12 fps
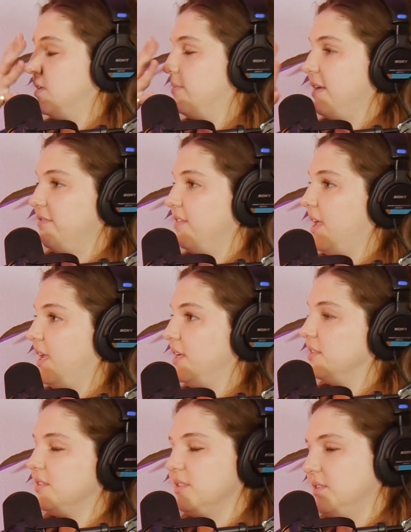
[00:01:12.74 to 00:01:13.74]
in my
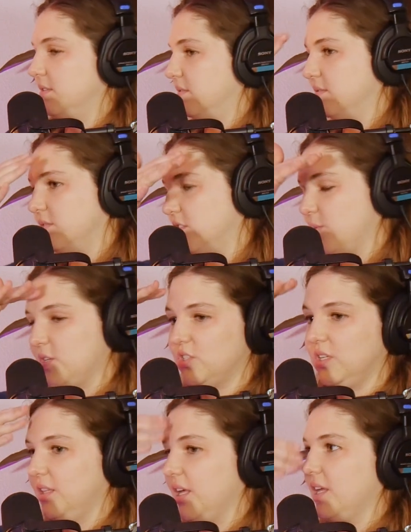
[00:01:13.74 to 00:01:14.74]
face, and
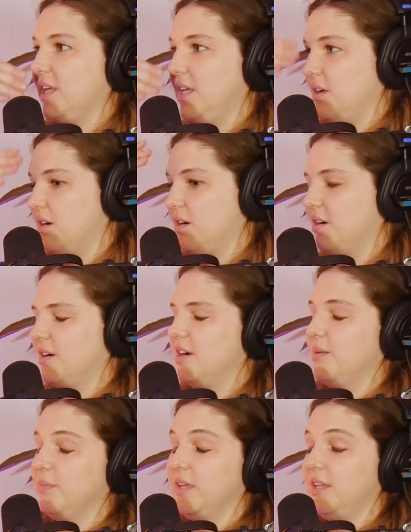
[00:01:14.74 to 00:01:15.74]
especially like here.
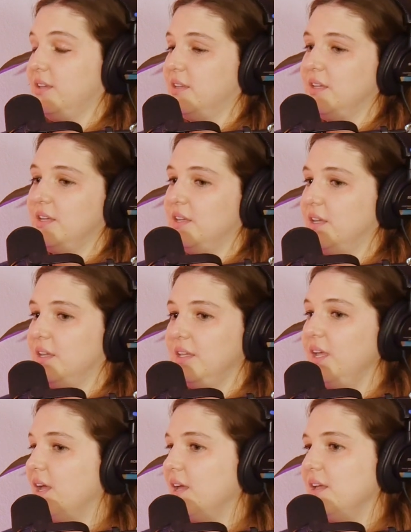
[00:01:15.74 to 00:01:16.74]
And I'm like,
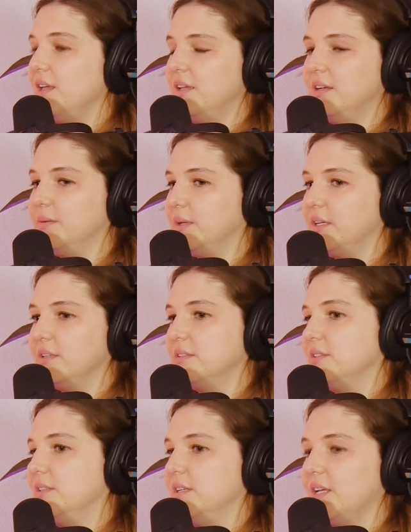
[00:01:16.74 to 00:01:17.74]
yeah. And
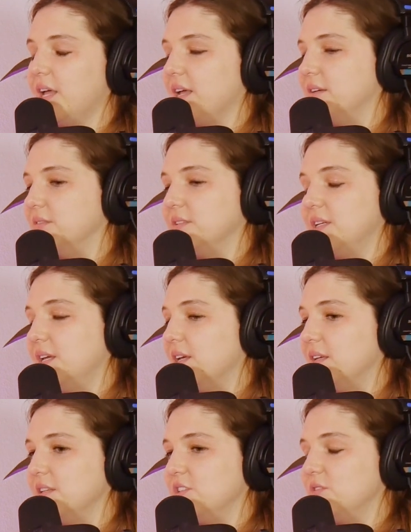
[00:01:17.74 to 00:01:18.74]
like, I was like, yeah.
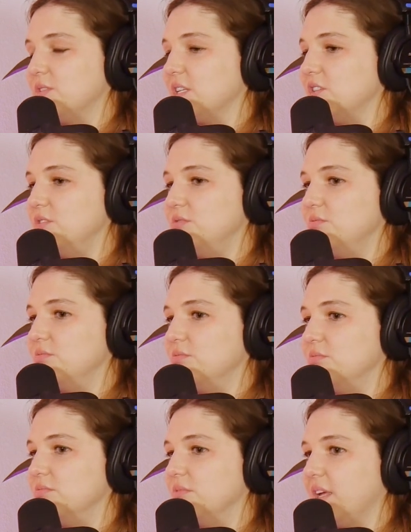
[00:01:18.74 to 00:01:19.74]
She was like, do
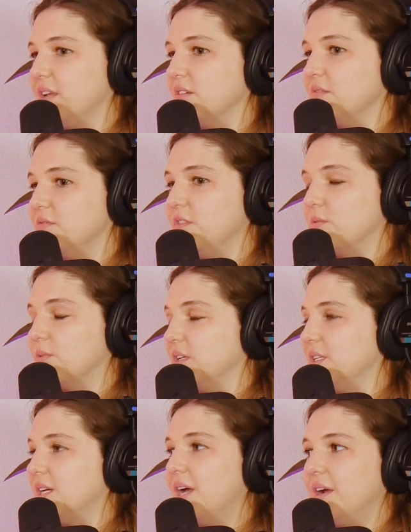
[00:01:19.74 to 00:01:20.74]
you like feel
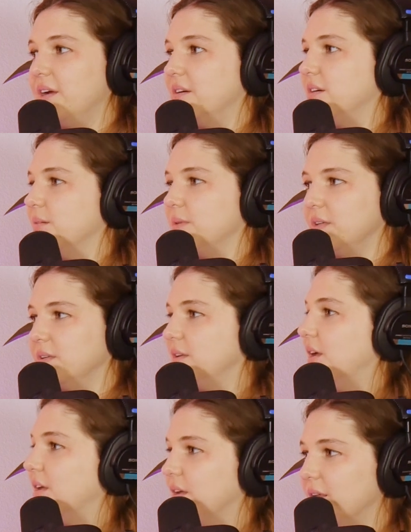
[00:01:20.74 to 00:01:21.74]
really tired? I'm like,
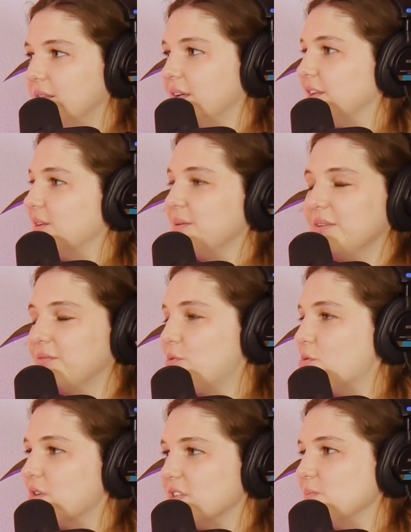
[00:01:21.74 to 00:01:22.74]
yeah, like, of
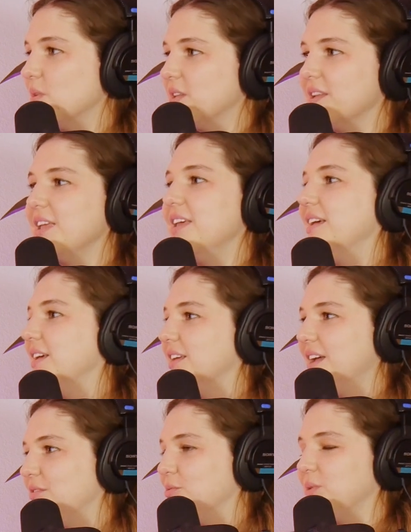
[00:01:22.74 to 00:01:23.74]
course, but
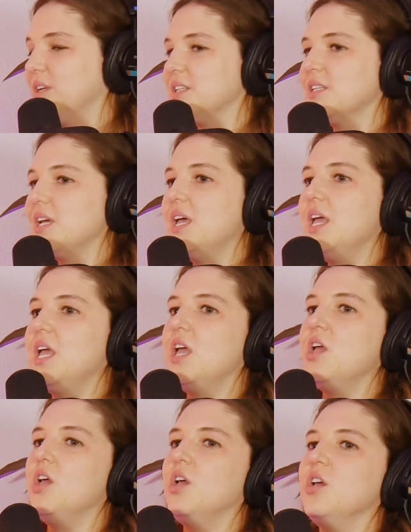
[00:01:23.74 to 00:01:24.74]
everyone does.
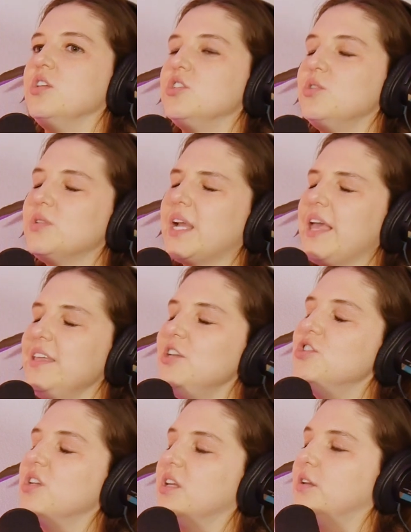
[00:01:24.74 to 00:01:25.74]
She was like, I think
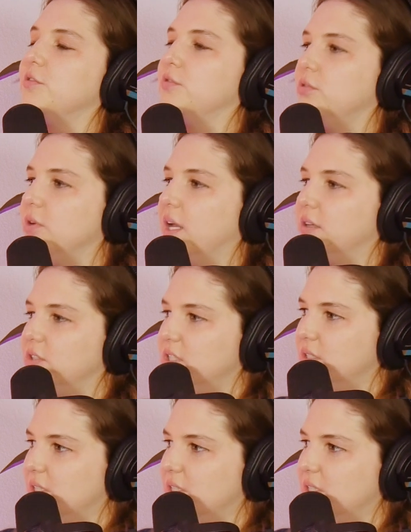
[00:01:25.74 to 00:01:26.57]
you should get your food allergies